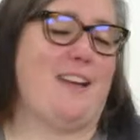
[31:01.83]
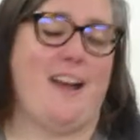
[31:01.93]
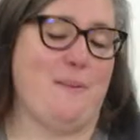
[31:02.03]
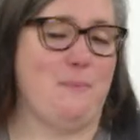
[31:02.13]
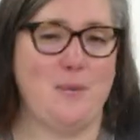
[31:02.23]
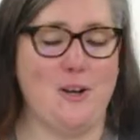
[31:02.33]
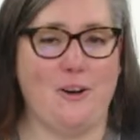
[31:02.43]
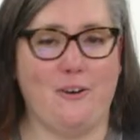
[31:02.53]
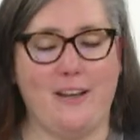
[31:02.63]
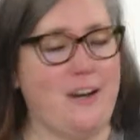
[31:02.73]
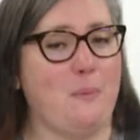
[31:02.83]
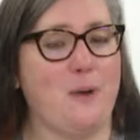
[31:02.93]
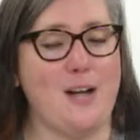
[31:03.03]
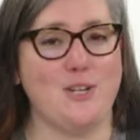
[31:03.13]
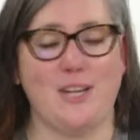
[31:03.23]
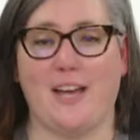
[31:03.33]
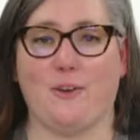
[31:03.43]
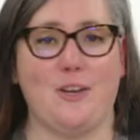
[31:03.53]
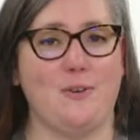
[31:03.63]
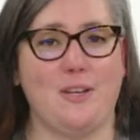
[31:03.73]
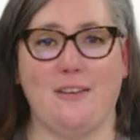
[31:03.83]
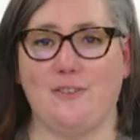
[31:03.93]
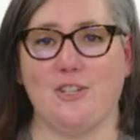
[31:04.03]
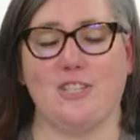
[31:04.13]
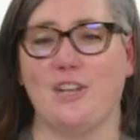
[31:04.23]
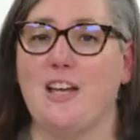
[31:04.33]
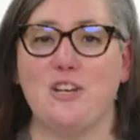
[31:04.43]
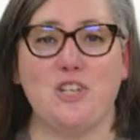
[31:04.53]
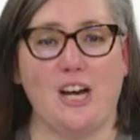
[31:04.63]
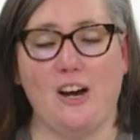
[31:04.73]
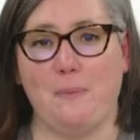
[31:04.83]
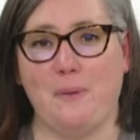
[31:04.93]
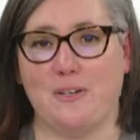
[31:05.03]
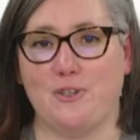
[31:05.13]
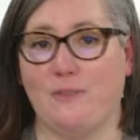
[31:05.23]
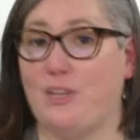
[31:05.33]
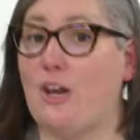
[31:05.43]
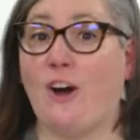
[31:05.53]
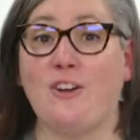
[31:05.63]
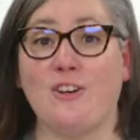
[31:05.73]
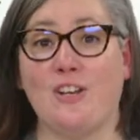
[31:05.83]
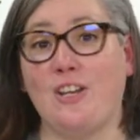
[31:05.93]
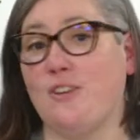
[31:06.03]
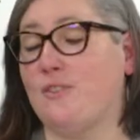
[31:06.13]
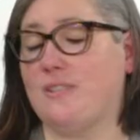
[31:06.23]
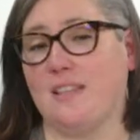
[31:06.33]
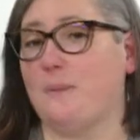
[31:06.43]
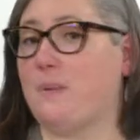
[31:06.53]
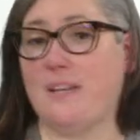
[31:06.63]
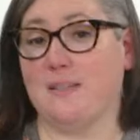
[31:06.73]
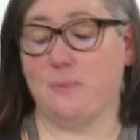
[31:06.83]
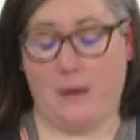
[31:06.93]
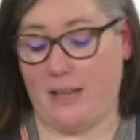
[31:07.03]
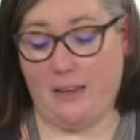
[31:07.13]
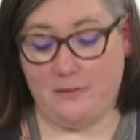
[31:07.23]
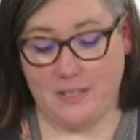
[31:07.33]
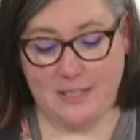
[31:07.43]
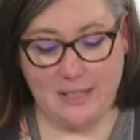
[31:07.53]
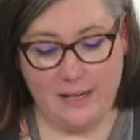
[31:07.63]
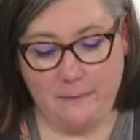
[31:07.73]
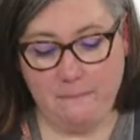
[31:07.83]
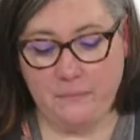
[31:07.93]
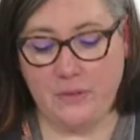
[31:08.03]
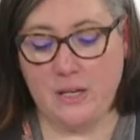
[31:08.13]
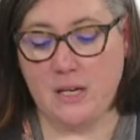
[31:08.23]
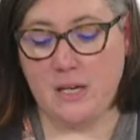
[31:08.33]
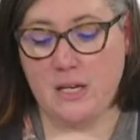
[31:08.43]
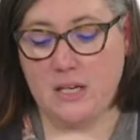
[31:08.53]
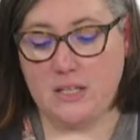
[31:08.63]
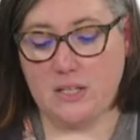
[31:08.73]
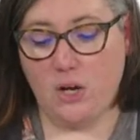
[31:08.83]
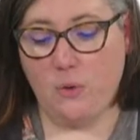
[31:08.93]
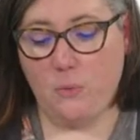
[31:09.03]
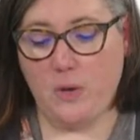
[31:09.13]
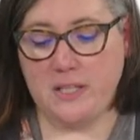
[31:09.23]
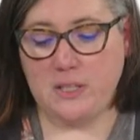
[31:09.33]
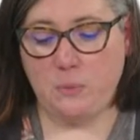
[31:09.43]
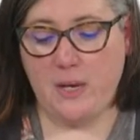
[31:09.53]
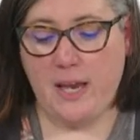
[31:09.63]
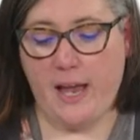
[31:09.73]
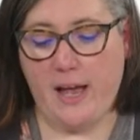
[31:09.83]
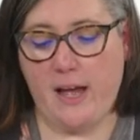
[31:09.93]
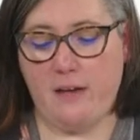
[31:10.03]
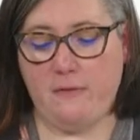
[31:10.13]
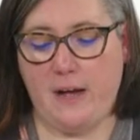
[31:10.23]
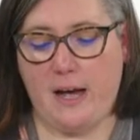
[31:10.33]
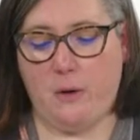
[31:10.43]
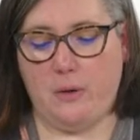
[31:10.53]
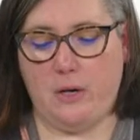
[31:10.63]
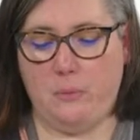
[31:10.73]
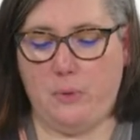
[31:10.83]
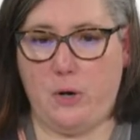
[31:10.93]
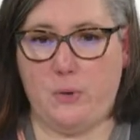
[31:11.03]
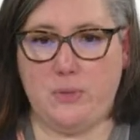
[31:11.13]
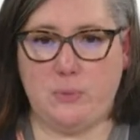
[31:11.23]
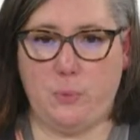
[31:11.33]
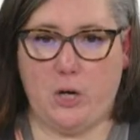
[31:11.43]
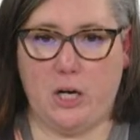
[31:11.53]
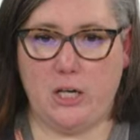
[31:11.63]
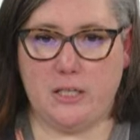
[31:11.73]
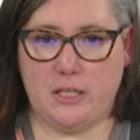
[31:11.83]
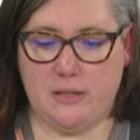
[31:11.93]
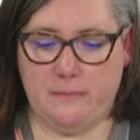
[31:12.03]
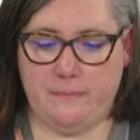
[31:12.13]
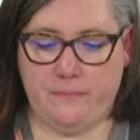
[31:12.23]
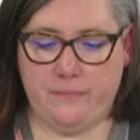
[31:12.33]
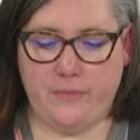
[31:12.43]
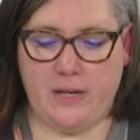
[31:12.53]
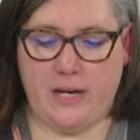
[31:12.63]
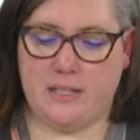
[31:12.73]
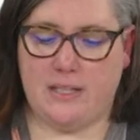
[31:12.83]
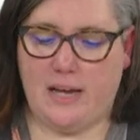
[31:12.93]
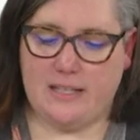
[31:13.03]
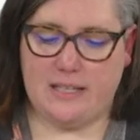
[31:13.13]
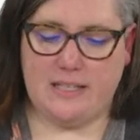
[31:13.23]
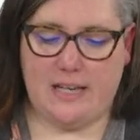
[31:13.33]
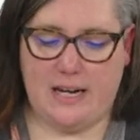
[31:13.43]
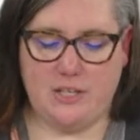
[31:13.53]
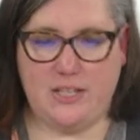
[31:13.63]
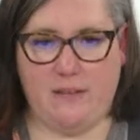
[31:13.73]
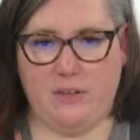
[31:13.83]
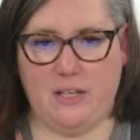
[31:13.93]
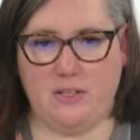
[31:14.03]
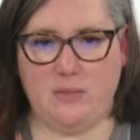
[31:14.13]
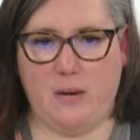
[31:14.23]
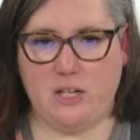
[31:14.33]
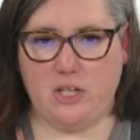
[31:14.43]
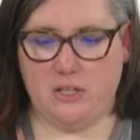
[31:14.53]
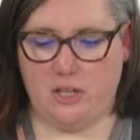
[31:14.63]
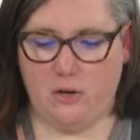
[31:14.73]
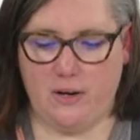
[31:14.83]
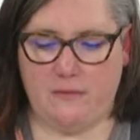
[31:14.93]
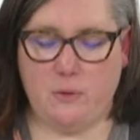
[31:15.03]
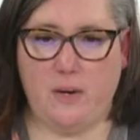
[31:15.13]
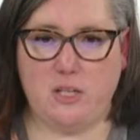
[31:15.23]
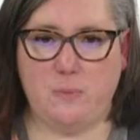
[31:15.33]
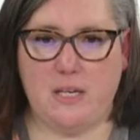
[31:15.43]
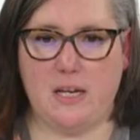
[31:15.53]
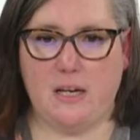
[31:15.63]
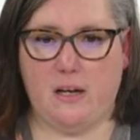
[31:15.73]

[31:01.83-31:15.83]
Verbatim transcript: um, you know, in our project gallery, you can even just share a picture of the yarn you're going to use and the beads. I'd love to see it. So once we have our rows worked, as, as I said, I just have a little swatch here so you don't have to watch me knit